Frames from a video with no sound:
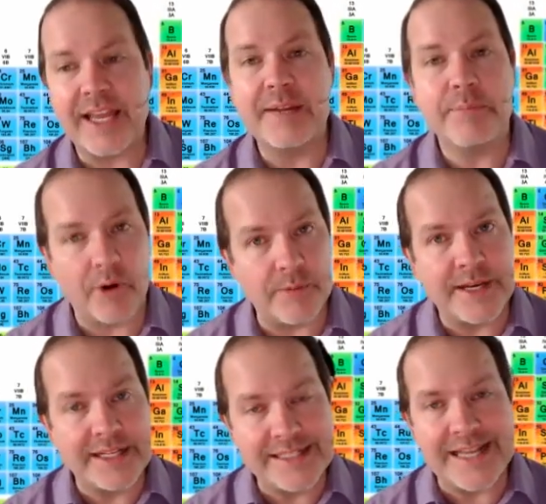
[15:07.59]
a
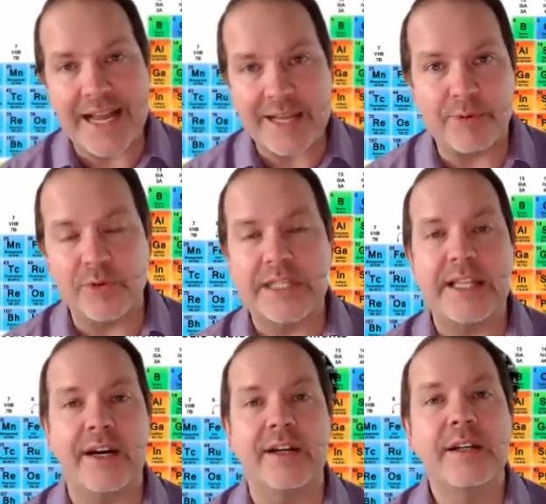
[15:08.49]
permanent dipole
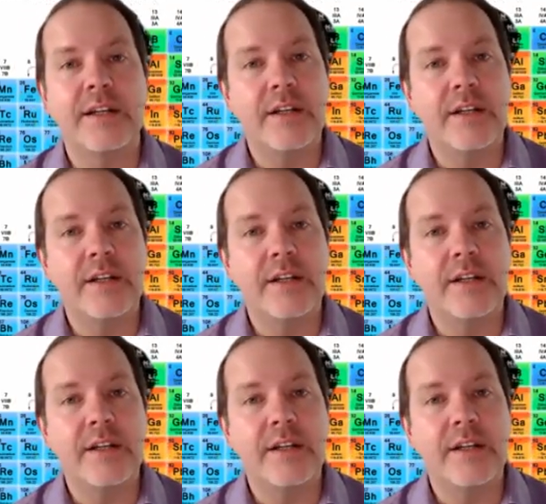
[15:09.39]
in there.